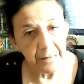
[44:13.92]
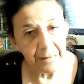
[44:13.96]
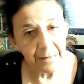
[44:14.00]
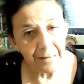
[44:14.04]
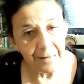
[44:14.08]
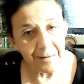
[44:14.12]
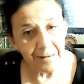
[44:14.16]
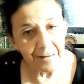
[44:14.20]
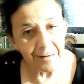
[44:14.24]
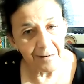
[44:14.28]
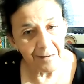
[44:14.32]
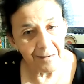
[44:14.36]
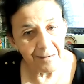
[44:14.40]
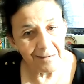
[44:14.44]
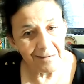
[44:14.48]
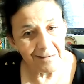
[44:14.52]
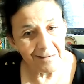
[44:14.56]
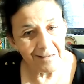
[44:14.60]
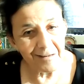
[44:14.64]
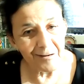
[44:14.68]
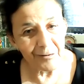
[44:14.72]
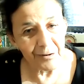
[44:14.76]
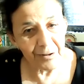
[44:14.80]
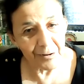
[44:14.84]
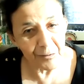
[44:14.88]

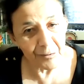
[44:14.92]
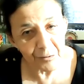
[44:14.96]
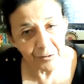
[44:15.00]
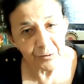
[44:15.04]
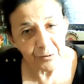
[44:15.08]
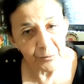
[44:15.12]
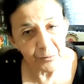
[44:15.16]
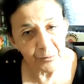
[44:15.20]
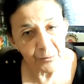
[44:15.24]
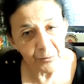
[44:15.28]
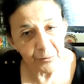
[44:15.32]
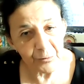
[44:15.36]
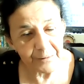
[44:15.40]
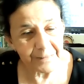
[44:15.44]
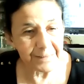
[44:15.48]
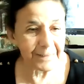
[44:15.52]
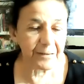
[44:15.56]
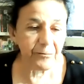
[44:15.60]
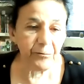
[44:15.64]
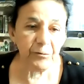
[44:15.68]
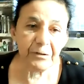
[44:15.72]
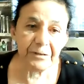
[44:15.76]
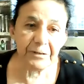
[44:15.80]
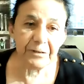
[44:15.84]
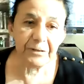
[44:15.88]
the good news is
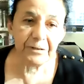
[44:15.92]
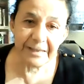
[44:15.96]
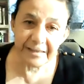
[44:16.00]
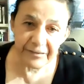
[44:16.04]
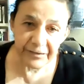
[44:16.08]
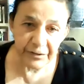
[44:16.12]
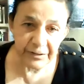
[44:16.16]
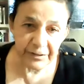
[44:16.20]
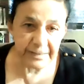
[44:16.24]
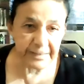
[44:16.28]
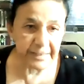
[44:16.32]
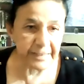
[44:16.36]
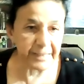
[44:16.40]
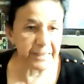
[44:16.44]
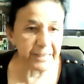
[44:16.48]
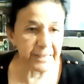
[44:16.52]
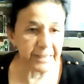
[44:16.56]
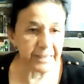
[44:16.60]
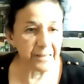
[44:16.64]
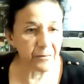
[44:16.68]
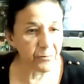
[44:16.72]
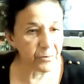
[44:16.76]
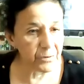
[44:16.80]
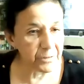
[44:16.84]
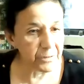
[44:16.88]
they won't get very sick
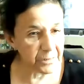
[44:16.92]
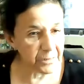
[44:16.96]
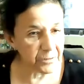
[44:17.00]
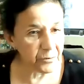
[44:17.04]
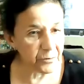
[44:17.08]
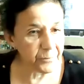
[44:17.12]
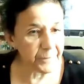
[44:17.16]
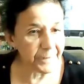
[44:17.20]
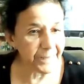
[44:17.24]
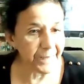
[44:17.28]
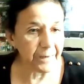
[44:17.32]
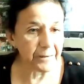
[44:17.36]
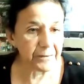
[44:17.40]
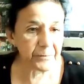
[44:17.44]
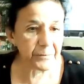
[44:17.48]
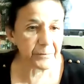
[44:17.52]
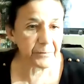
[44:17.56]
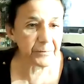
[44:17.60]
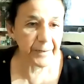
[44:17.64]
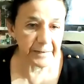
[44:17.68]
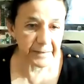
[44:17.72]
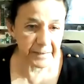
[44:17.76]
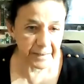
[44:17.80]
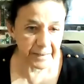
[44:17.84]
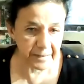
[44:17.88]
and they won't need to be
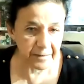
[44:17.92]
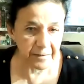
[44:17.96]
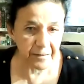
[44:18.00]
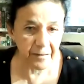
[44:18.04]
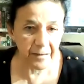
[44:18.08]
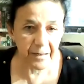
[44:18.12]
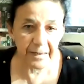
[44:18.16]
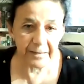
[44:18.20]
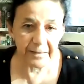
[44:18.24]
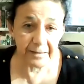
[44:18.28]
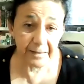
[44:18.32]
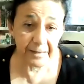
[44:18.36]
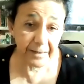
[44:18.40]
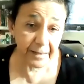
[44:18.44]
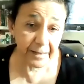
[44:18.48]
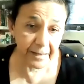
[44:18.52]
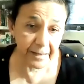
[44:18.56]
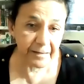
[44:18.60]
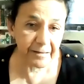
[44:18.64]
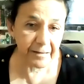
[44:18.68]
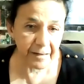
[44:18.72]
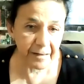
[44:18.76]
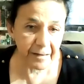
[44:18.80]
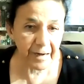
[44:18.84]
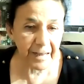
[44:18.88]
hospitalized,
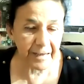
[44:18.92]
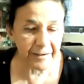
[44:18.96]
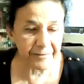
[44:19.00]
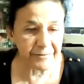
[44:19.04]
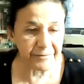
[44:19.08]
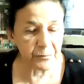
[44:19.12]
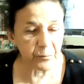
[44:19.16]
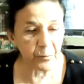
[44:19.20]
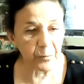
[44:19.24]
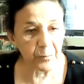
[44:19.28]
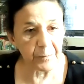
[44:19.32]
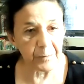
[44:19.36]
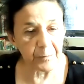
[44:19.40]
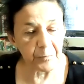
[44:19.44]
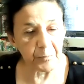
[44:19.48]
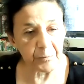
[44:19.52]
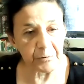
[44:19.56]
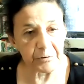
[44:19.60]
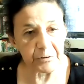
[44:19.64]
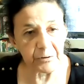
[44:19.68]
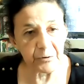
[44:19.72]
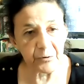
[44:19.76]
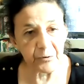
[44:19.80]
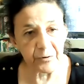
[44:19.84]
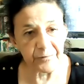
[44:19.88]
and their lives will be
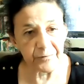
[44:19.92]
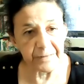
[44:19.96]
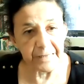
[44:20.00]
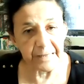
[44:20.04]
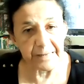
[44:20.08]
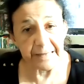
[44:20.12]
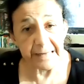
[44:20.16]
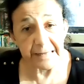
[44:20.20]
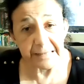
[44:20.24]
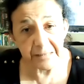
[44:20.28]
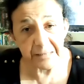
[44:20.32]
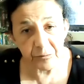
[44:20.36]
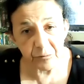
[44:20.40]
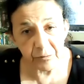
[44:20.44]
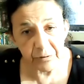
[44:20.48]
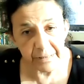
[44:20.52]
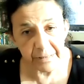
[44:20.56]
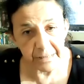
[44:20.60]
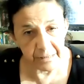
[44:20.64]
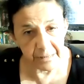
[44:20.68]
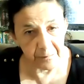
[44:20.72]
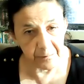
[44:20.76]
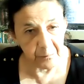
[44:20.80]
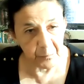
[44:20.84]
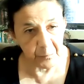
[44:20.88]
preserved. And that's
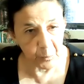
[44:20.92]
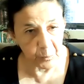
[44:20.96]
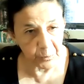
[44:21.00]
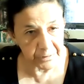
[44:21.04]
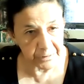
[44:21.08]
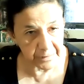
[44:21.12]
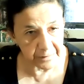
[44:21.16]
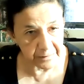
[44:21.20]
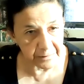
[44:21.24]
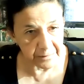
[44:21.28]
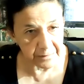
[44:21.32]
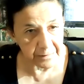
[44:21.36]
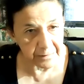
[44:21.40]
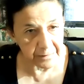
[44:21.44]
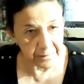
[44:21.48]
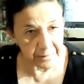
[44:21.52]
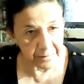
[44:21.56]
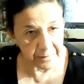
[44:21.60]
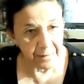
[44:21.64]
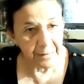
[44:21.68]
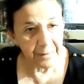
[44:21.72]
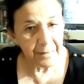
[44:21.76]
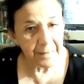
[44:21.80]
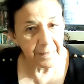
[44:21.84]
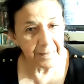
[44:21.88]
really important.
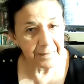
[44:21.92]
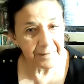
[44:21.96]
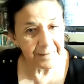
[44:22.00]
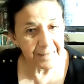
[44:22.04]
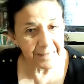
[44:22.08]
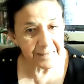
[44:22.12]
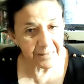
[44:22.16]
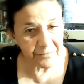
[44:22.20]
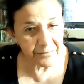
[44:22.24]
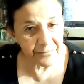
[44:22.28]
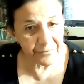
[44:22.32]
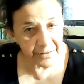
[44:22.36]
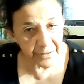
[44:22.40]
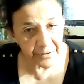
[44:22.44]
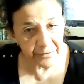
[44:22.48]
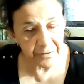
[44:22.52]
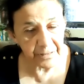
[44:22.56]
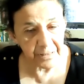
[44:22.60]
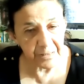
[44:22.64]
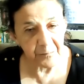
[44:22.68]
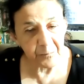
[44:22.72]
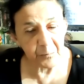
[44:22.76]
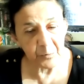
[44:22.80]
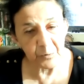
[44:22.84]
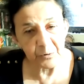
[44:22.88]
And that's
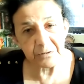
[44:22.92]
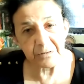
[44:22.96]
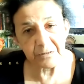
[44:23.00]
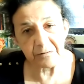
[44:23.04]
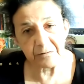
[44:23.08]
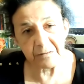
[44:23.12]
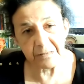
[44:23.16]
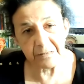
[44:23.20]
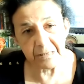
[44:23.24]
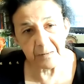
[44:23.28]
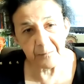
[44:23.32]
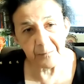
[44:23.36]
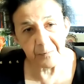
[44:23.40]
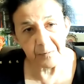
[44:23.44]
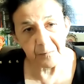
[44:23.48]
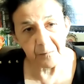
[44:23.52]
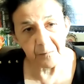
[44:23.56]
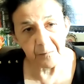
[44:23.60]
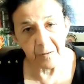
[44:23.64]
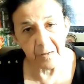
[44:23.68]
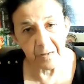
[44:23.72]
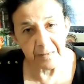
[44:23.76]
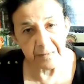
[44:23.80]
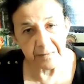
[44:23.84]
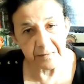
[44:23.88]
very important to keep in
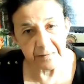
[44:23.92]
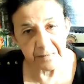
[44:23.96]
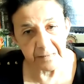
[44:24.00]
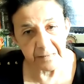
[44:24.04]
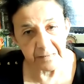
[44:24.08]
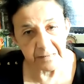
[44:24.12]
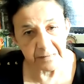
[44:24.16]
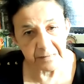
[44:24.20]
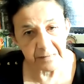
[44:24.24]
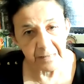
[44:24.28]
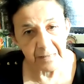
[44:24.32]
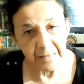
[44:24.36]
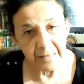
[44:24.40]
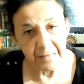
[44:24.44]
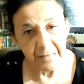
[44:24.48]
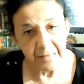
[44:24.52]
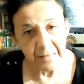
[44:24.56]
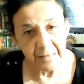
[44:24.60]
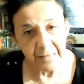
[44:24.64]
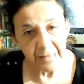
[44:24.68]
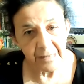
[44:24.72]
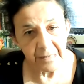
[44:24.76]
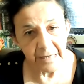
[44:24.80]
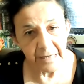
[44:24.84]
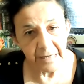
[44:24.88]
mind, is
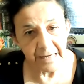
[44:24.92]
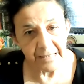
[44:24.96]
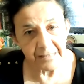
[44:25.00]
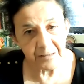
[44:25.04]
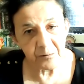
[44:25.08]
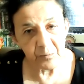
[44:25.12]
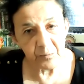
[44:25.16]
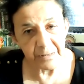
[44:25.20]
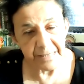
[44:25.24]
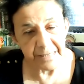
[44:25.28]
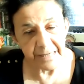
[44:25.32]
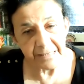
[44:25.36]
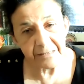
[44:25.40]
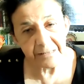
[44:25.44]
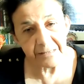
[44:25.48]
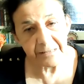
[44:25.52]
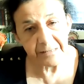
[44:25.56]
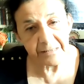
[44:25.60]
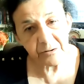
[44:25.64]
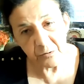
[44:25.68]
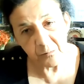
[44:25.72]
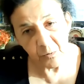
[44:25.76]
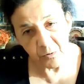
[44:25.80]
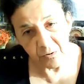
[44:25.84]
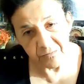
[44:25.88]
as we get
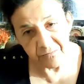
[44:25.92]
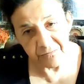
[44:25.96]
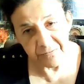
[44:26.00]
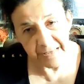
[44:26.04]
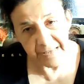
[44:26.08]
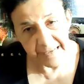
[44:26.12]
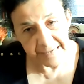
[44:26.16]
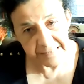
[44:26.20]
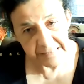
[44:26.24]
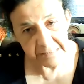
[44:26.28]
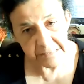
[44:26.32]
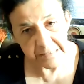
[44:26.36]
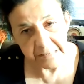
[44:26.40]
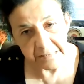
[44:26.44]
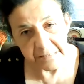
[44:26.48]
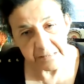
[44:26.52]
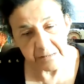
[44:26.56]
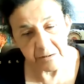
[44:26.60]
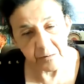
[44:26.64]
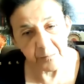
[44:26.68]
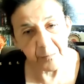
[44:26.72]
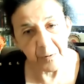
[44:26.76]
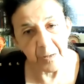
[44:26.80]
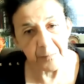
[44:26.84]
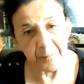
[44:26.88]
to a more
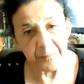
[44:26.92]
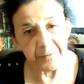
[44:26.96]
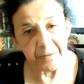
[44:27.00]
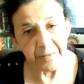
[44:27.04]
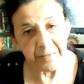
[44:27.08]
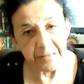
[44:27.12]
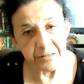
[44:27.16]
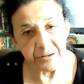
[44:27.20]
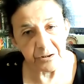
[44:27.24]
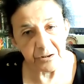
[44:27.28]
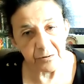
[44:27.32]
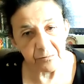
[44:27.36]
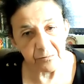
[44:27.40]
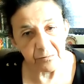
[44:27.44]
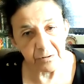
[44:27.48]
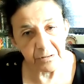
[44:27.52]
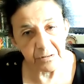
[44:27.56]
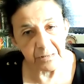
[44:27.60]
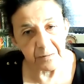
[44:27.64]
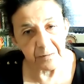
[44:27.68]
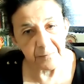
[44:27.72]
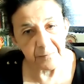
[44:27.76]
vaccinated population,